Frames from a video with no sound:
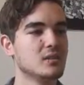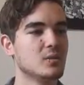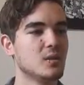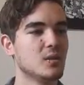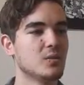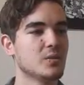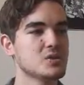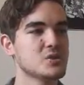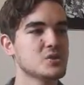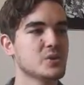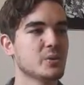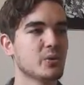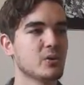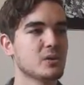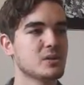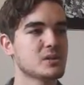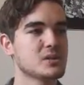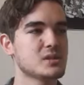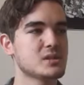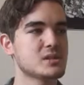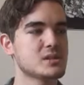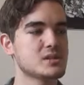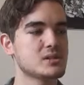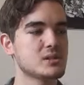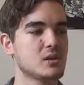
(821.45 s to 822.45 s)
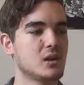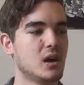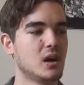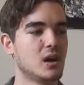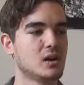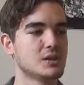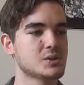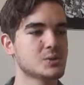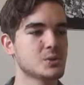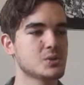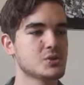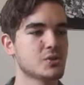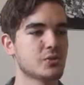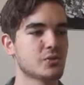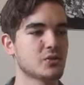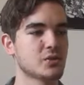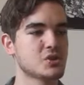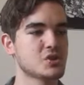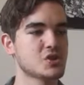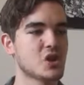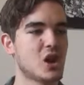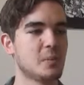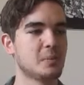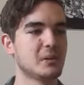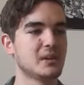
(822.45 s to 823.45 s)
Eventually we're going to switch over to
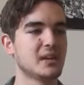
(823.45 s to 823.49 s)
Chop,